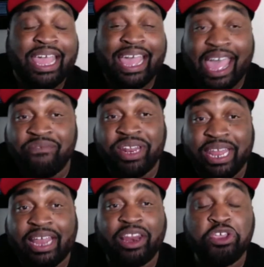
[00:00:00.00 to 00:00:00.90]

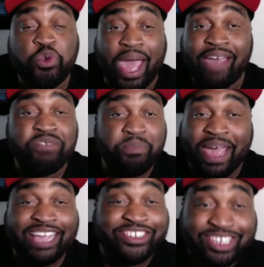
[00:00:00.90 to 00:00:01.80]
Evidently, you haven't
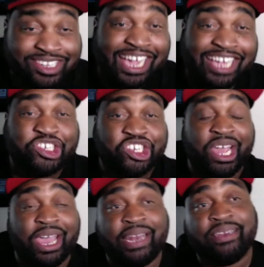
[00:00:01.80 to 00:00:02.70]
passed the test
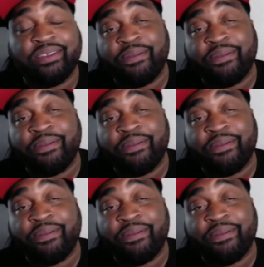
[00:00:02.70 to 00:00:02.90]
yet.